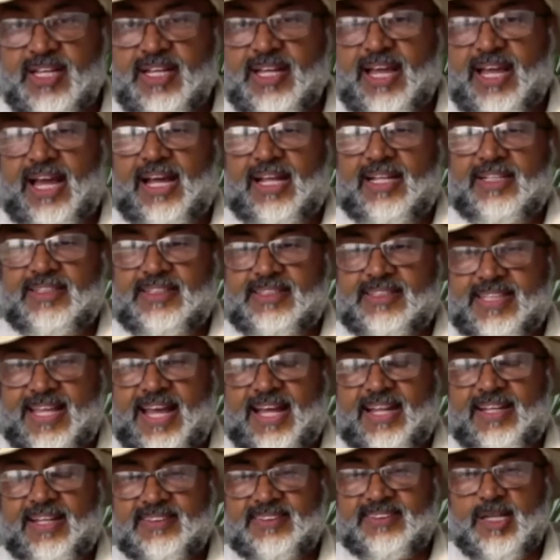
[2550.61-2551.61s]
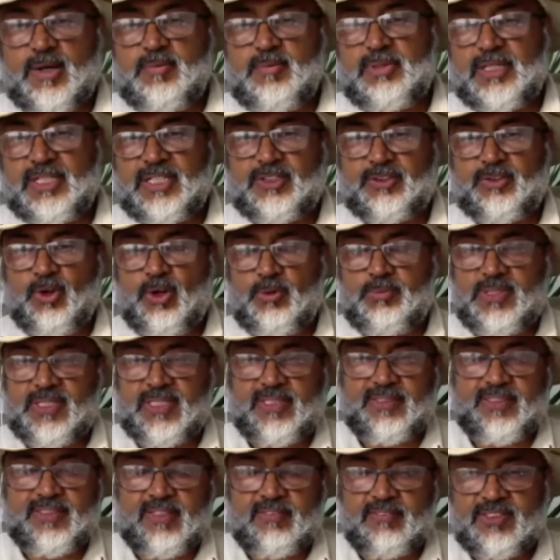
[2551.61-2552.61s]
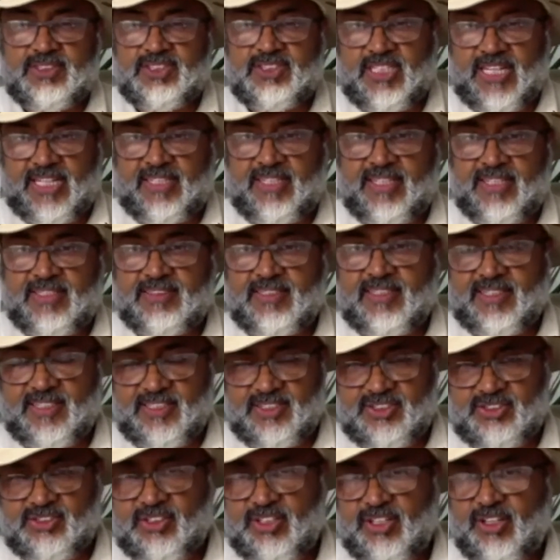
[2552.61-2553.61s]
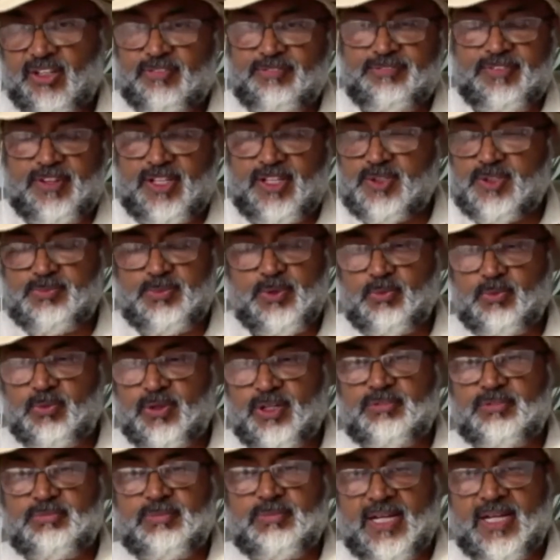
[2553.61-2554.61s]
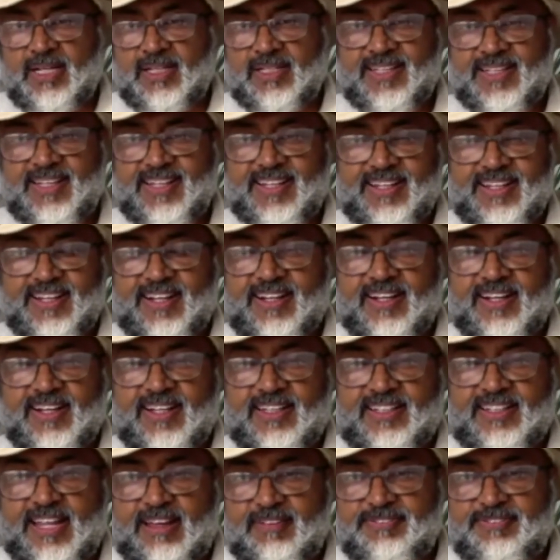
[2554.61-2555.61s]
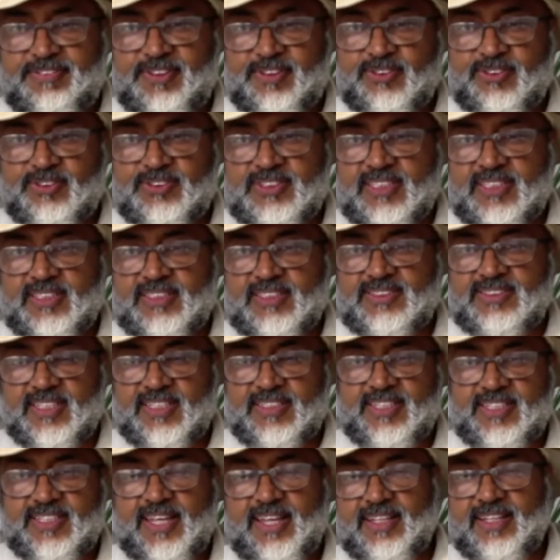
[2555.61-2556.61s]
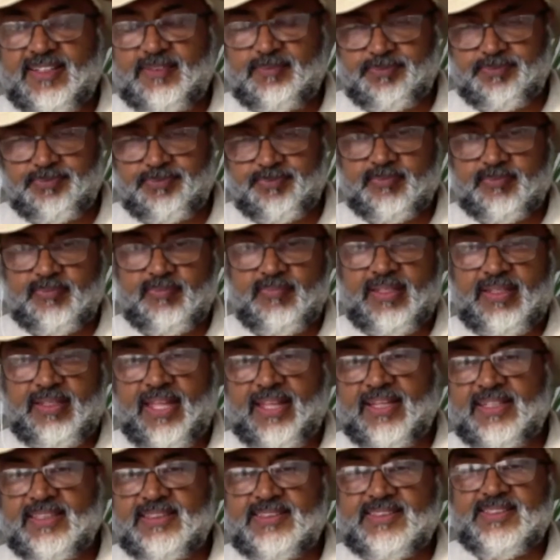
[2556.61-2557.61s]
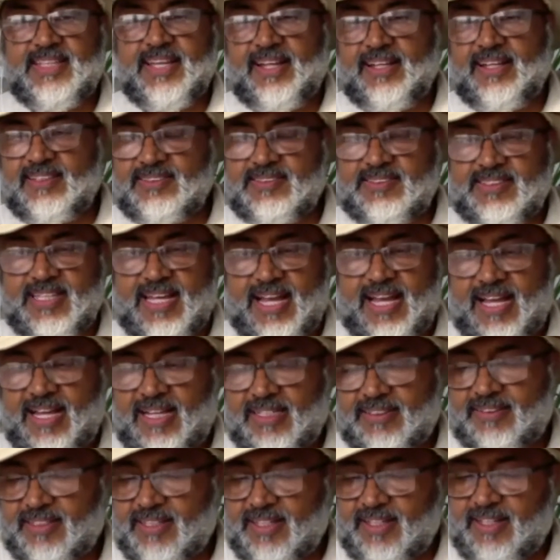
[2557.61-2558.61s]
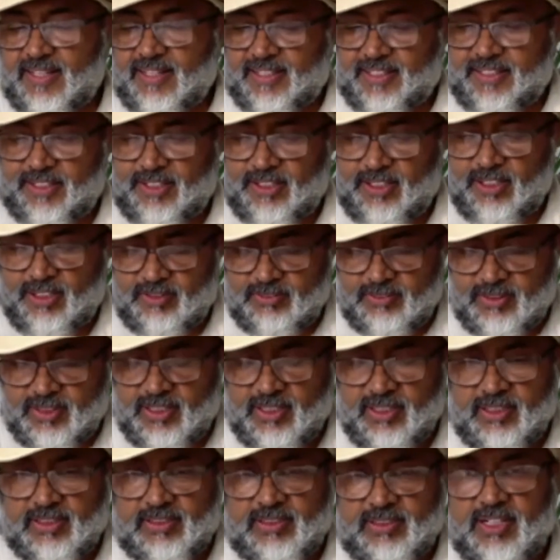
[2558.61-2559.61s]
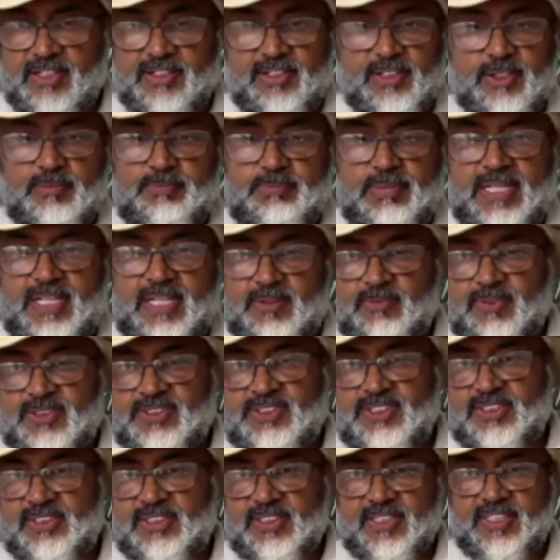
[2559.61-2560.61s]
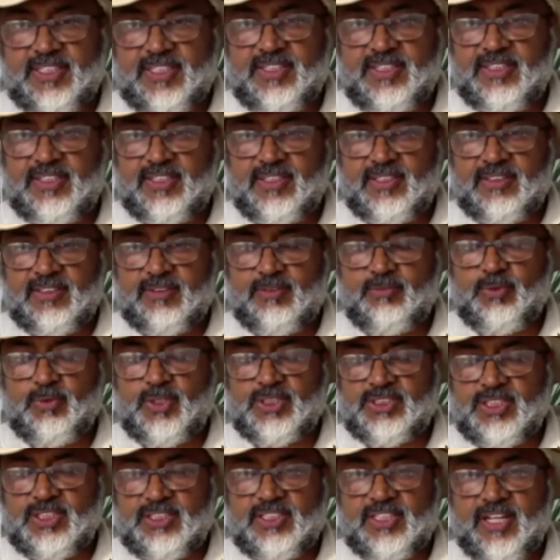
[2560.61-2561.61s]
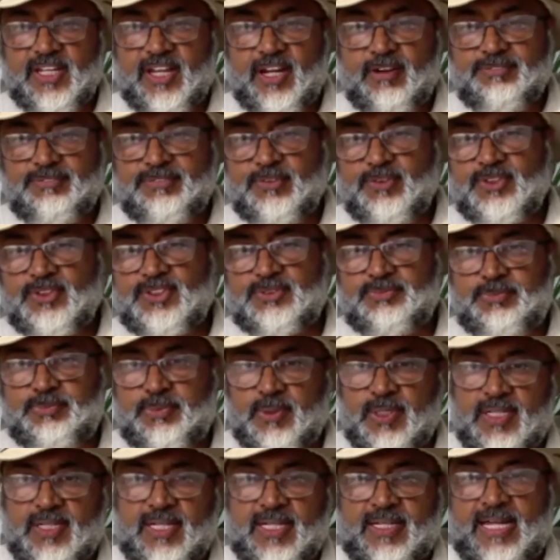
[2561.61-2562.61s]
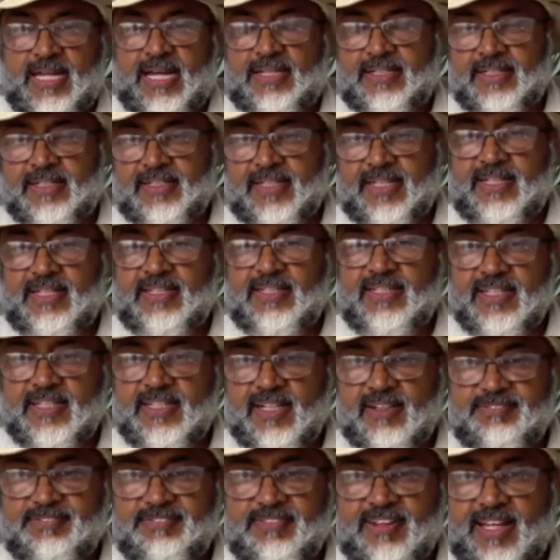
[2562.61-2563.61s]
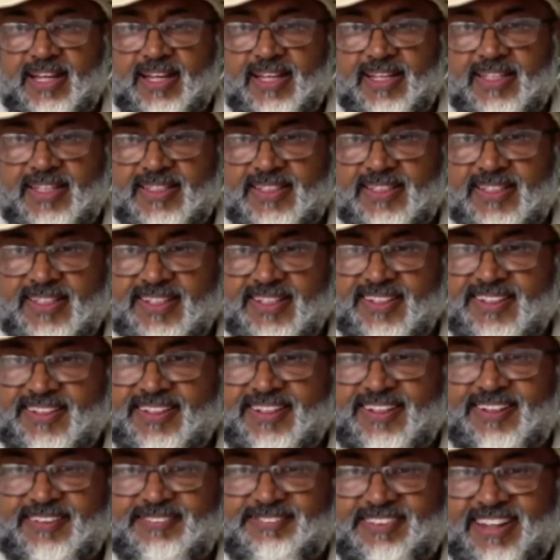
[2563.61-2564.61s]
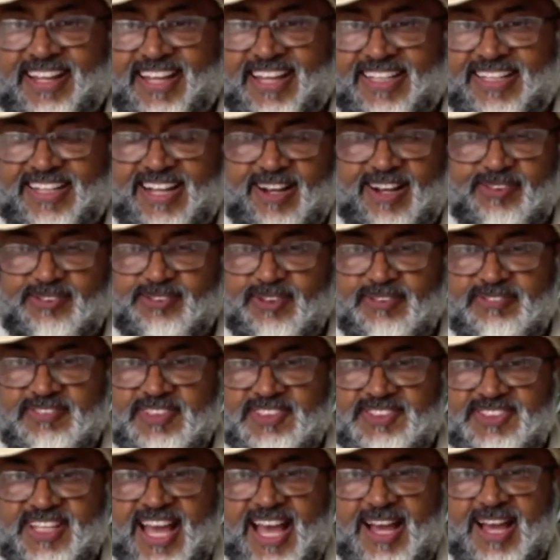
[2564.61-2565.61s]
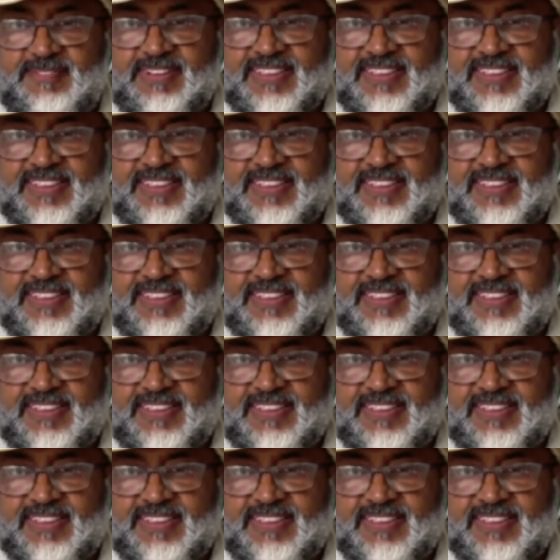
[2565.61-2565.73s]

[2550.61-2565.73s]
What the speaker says: And then somebody told me that they were checking the history on Facebook. One of my nephews, and he says, "Hey, it says that Colonel Meade was in the Air Force and in India flying out of Assam."